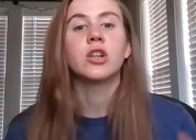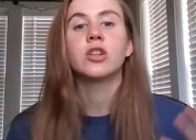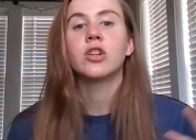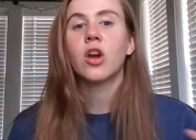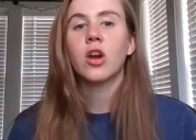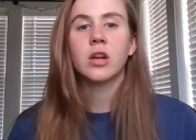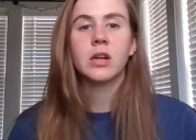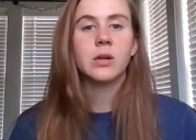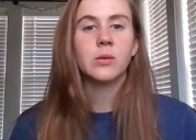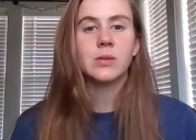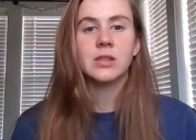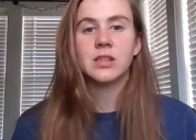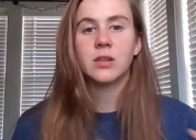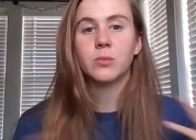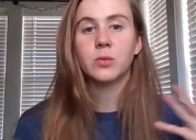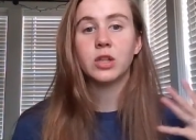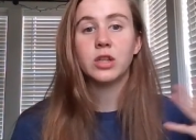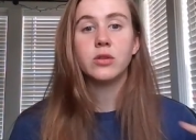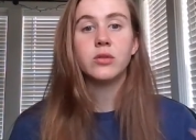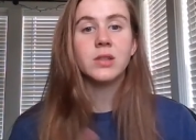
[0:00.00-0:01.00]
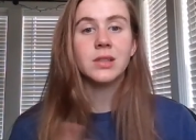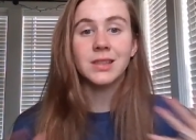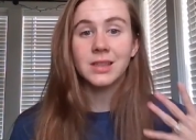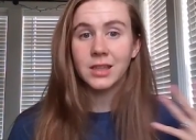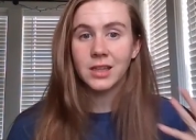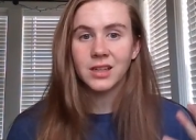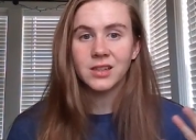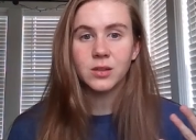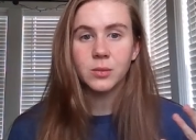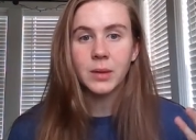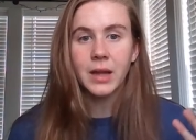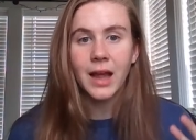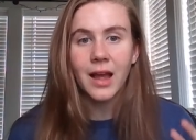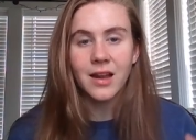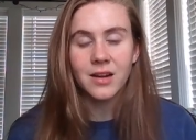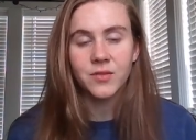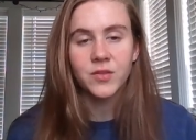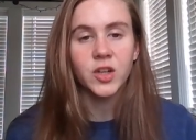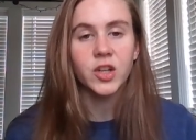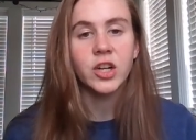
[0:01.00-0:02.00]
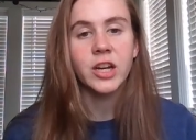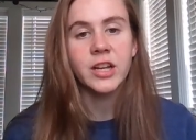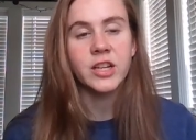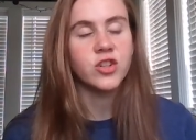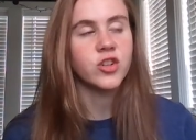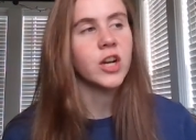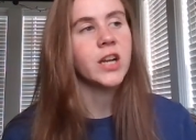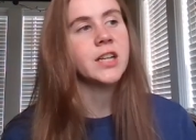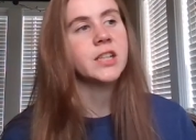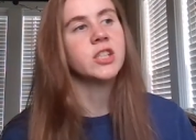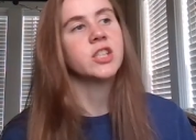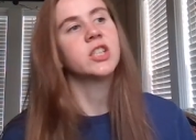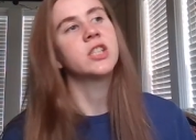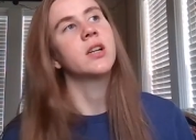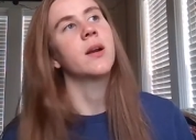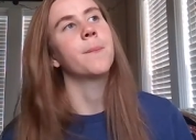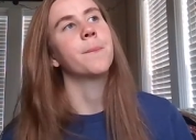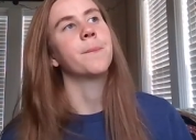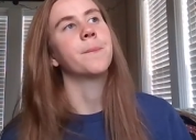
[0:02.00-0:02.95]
or talking with someone who's a little bit out of your age range.